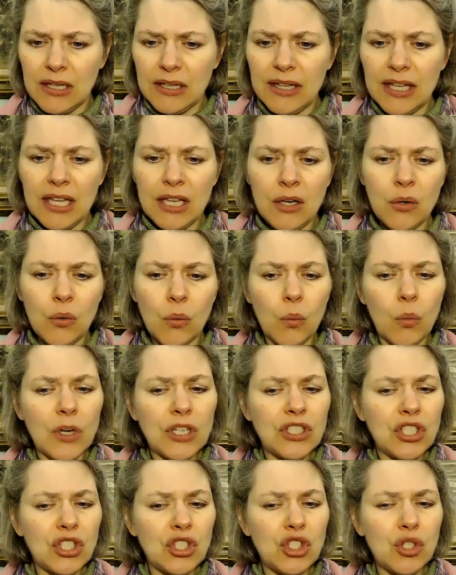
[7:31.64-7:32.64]
Then
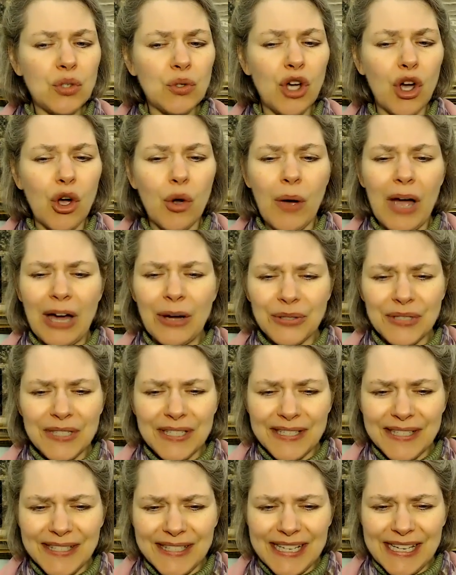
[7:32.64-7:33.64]
what did you go out
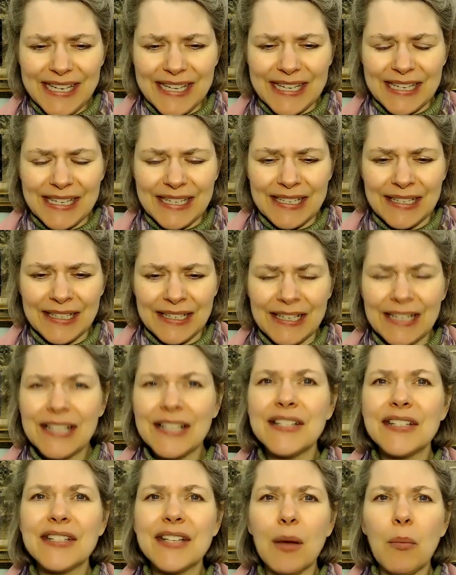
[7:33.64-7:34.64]
to see?
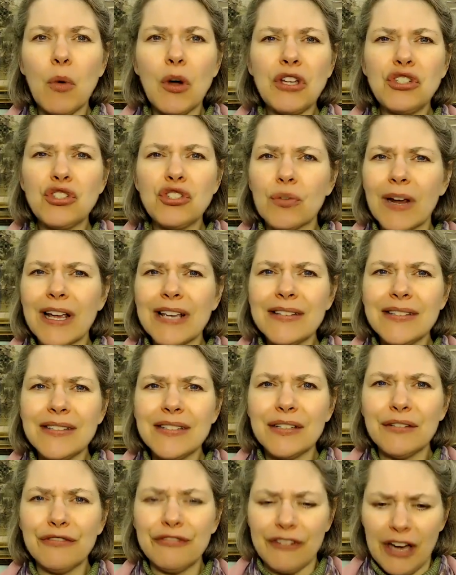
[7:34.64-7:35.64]
Someone dressed
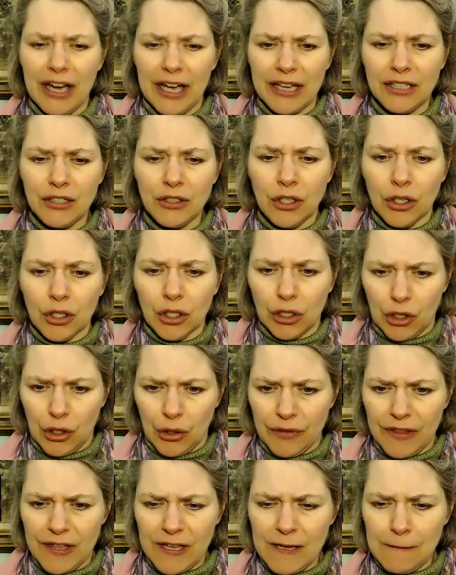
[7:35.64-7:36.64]
in fine
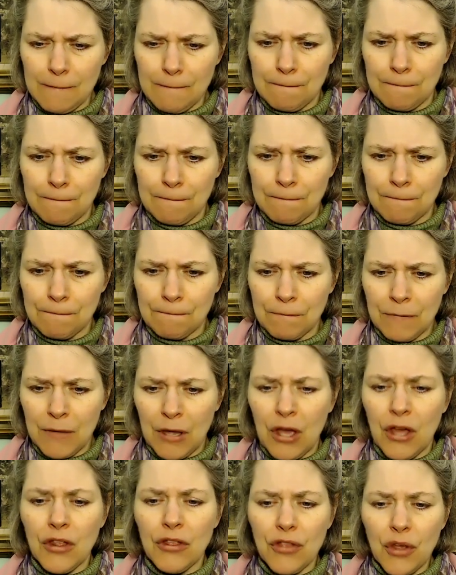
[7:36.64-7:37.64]
clothing?
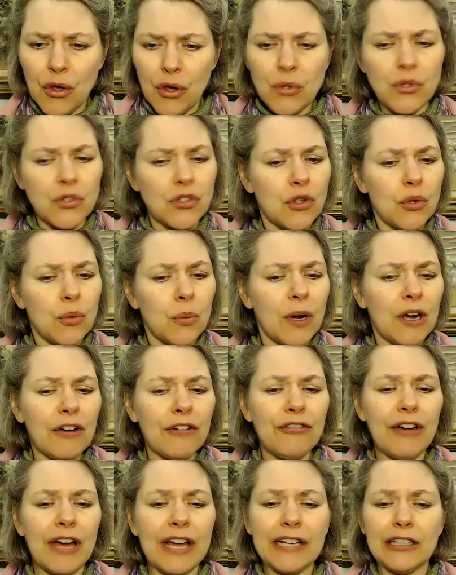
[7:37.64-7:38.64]
Those who wear
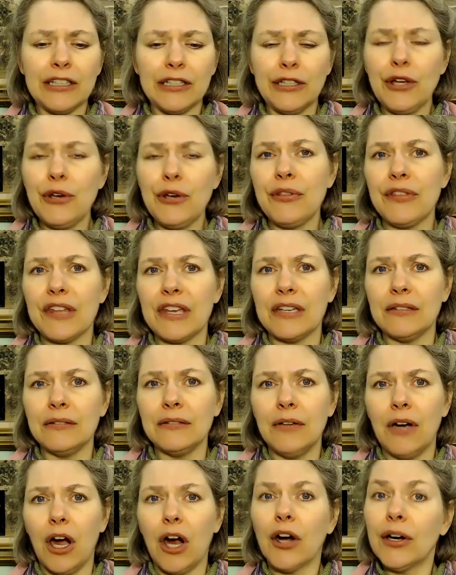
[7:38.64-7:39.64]
fine clothing
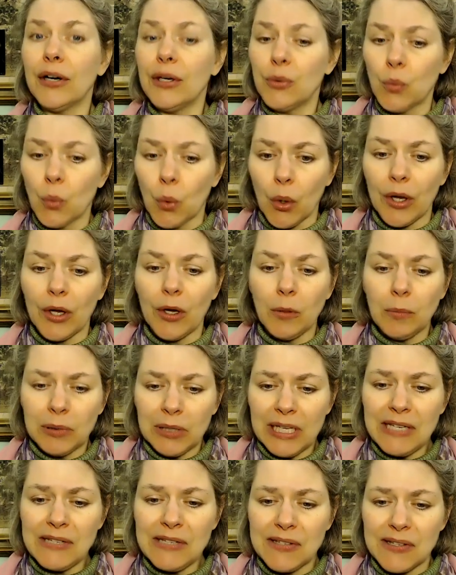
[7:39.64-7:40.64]
are in royal
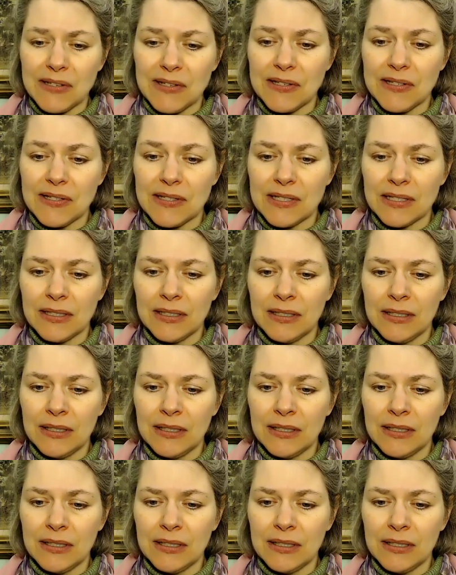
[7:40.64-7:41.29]
places.